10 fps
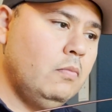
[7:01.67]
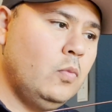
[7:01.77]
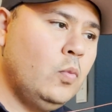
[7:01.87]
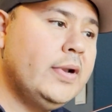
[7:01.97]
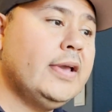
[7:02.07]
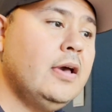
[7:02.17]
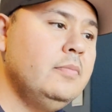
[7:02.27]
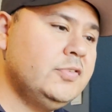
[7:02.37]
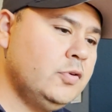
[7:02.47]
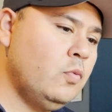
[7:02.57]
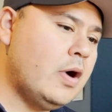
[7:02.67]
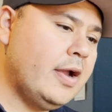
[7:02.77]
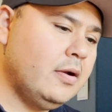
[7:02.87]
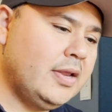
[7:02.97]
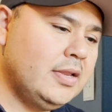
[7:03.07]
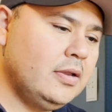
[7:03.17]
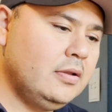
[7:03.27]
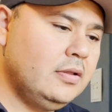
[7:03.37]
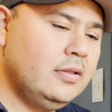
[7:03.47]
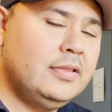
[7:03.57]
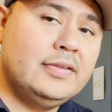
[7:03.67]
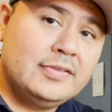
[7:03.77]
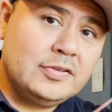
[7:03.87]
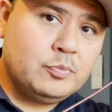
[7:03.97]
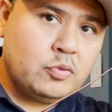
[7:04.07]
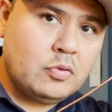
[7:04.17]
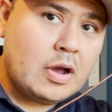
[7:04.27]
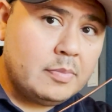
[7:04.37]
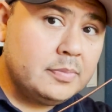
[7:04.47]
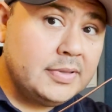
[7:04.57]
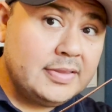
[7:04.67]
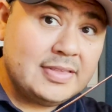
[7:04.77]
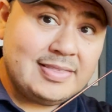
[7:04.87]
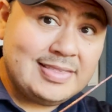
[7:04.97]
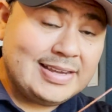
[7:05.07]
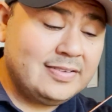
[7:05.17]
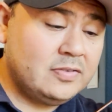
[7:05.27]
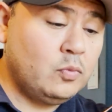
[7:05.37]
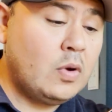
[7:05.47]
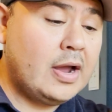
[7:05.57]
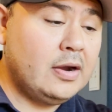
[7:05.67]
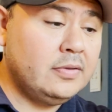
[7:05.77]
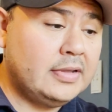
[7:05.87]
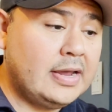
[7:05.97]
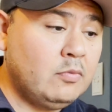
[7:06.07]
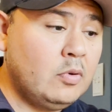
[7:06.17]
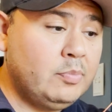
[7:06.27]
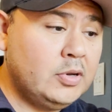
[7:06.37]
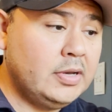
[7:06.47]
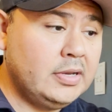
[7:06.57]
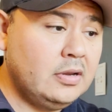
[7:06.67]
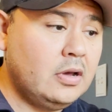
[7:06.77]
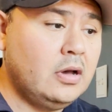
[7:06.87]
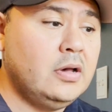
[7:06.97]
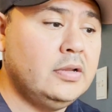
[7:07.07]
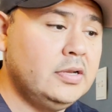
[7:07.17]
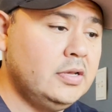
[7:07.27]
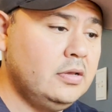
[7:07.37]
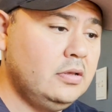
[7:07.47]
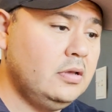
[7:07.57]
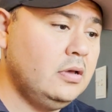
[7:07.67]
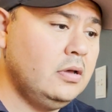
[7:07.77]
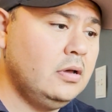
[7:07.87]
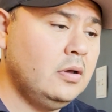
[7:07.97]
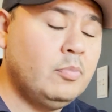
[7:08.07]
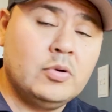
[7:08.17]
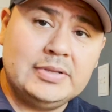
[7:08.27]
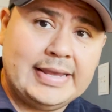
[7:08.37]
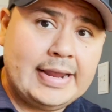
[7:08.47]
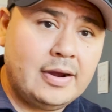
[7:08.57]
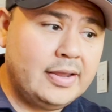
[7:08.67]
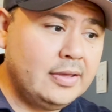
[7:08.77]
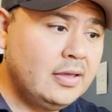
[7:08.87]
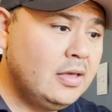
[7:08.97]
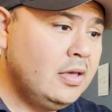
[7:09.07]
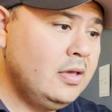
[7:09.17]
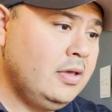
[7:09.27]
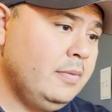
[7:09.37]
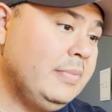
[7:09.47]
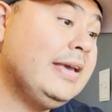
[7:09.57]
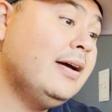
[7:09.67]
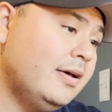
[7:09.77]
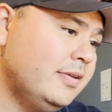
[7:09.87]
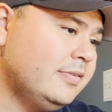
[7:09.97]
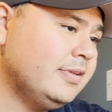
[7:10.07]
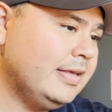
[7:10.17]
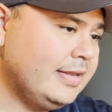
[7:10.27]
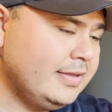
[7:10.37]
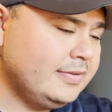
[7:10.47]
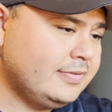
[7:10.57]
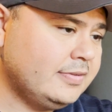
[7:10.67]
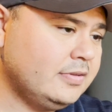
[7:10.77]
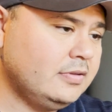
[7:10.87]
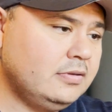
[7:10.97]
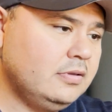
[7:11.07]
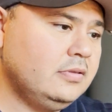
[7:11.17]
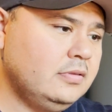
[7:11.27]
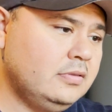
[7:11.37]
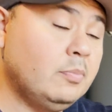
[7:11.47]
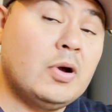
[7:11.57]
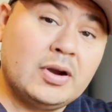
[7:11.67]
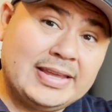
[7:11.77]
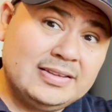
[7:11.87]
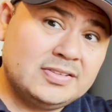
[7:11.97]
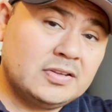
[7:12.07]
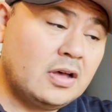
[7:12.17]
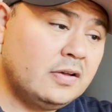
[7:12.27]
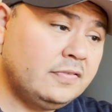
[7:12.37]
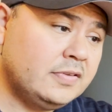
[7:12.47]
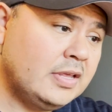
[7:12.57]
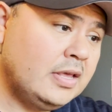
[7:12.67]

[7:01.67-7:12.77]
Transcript: when it comes to wiring, this is probably the thickest wire that I will put on a Portulacaria, because the bark is soft.